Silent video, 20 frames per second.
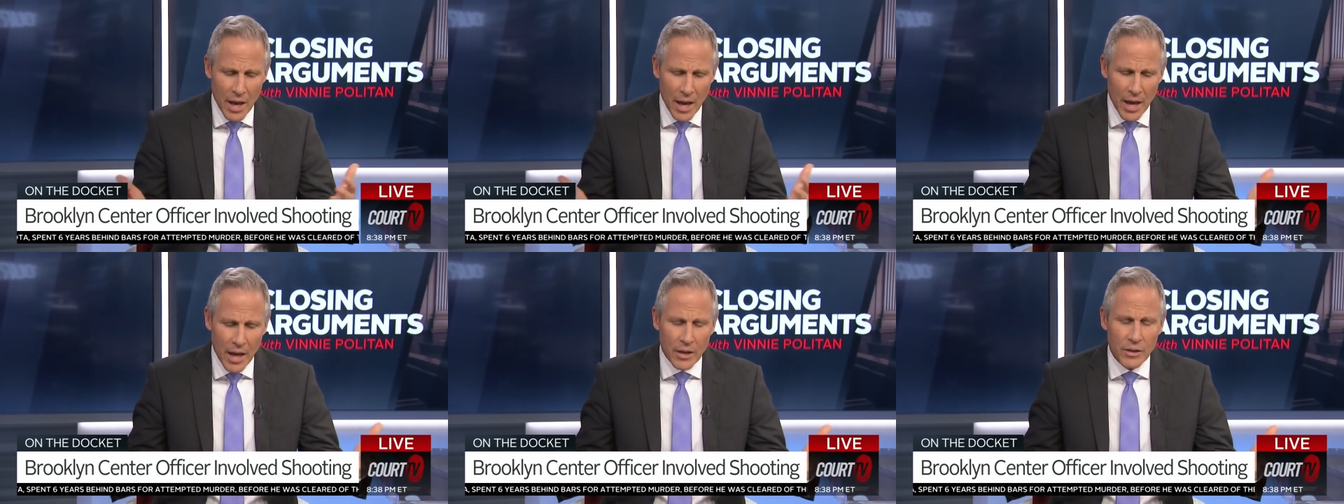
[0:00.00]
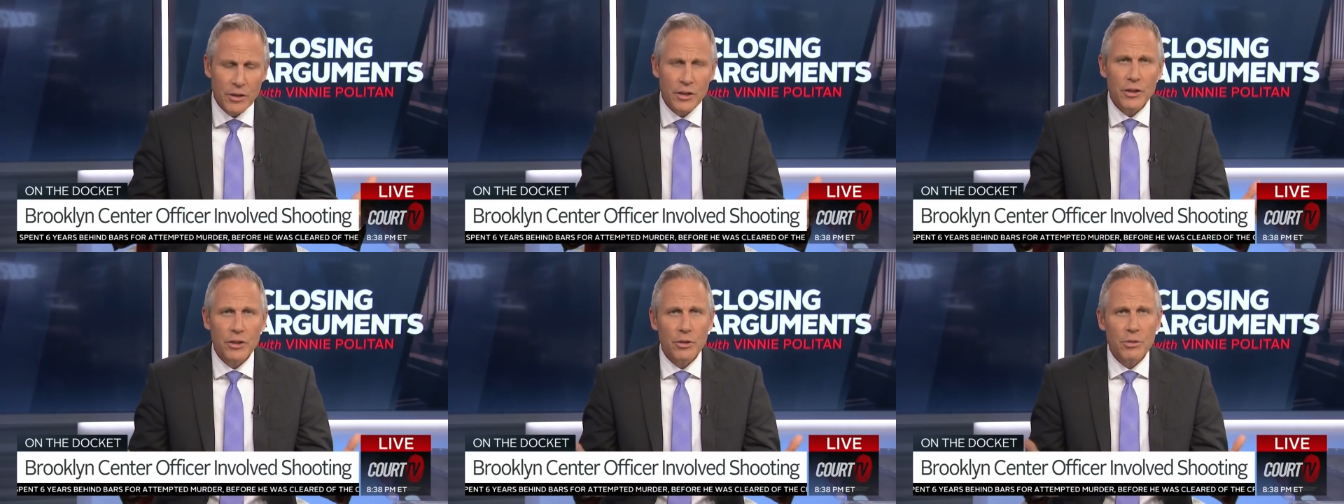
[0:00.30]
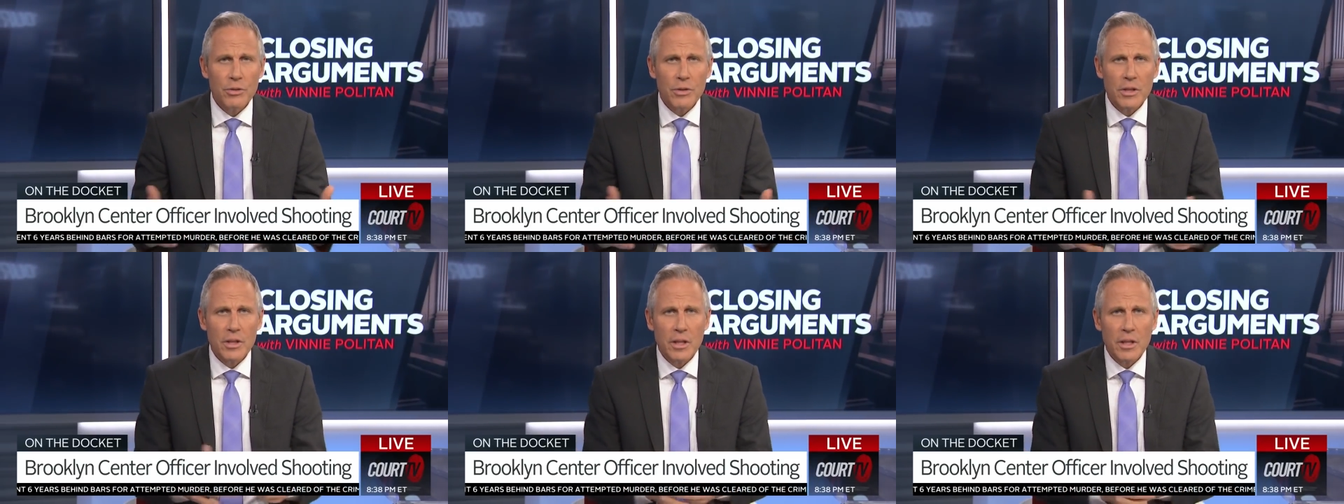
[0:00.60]
and she
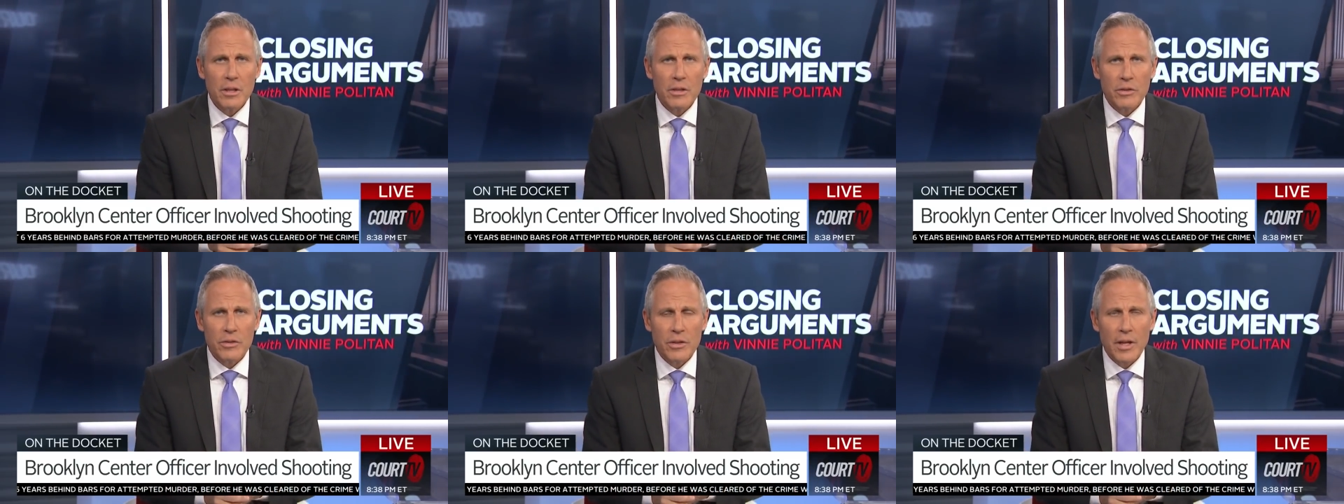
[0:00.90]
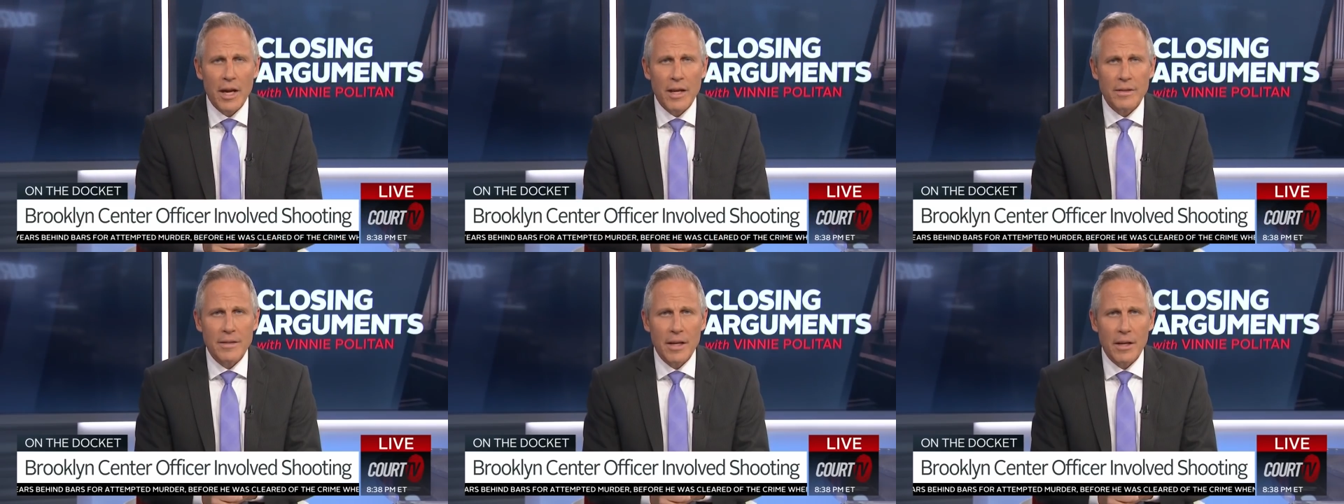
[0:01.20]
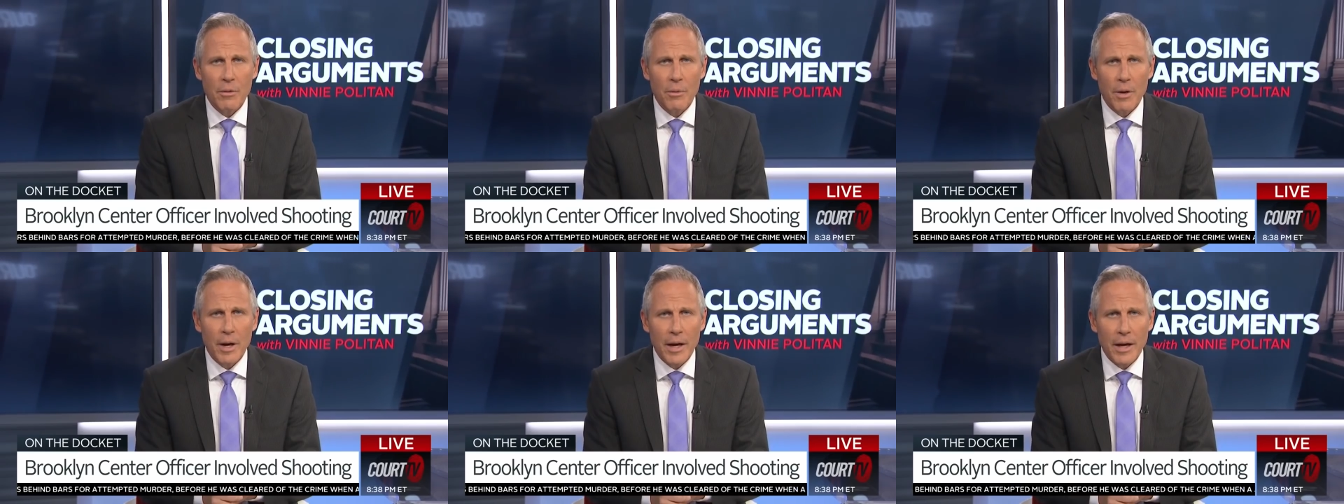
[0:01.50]
shoots and kills
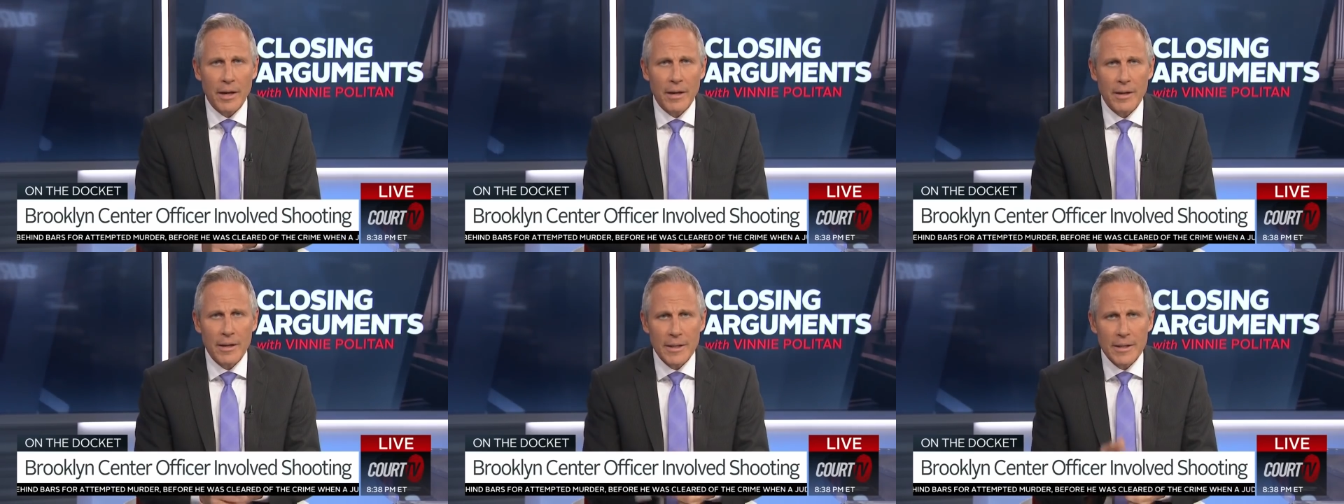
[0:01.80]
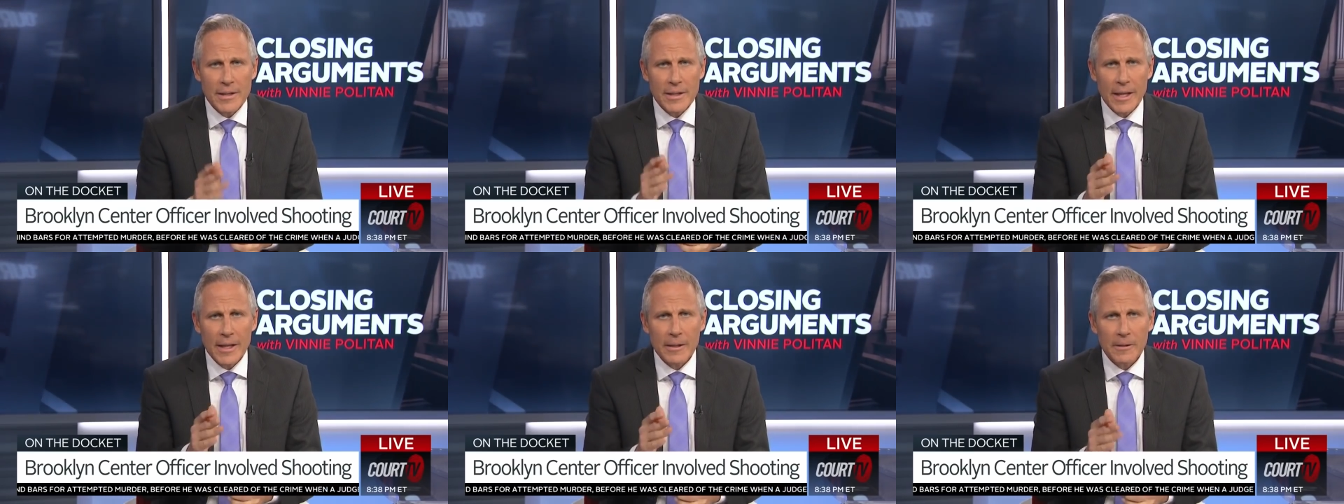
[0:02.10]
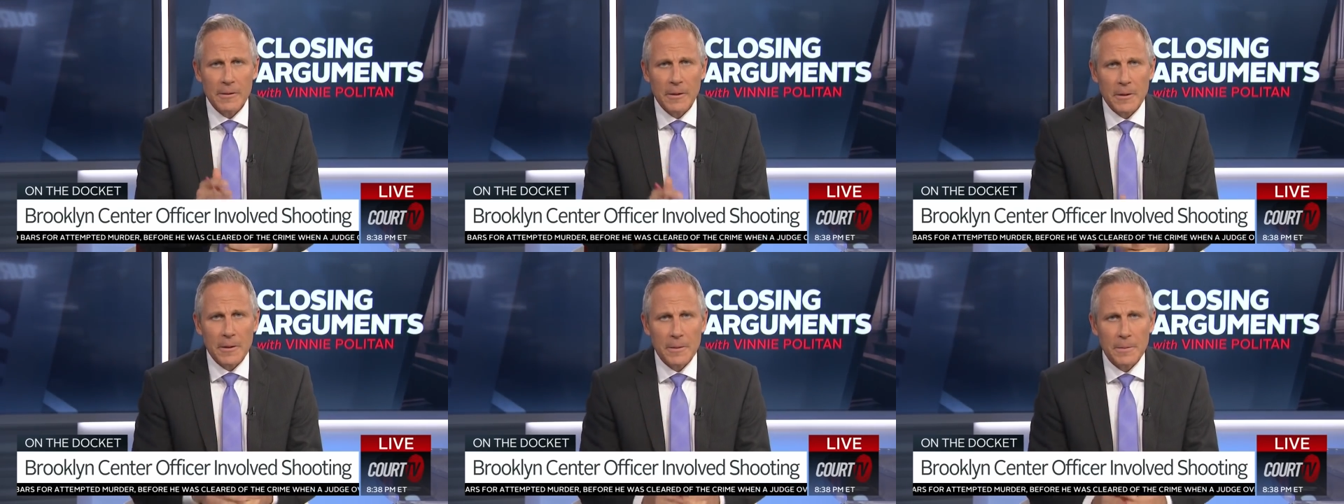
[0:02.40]
Daunte Wright. Take a
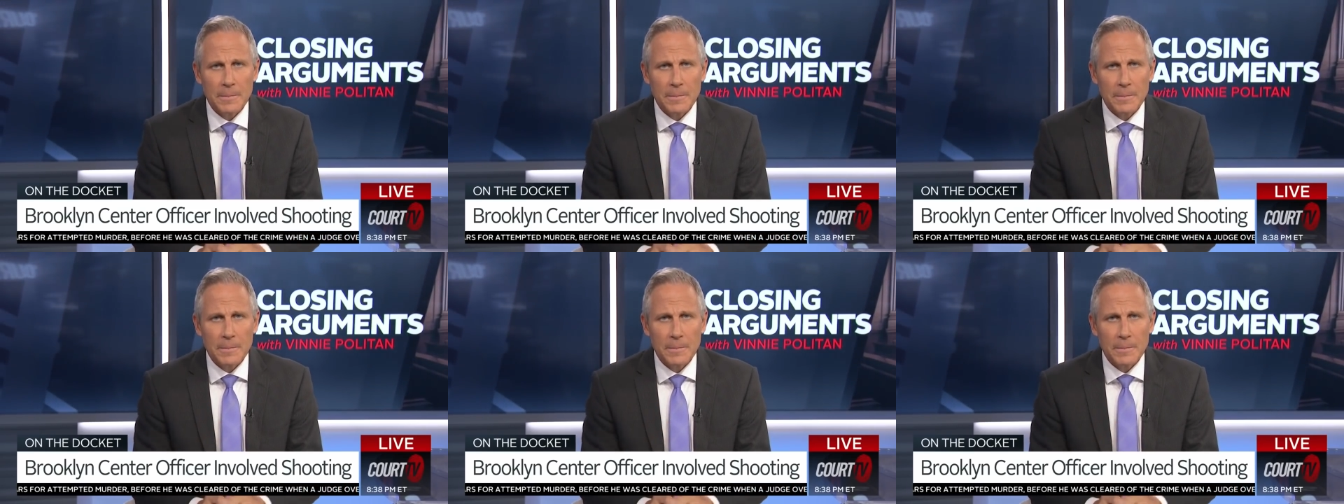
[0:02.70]
look.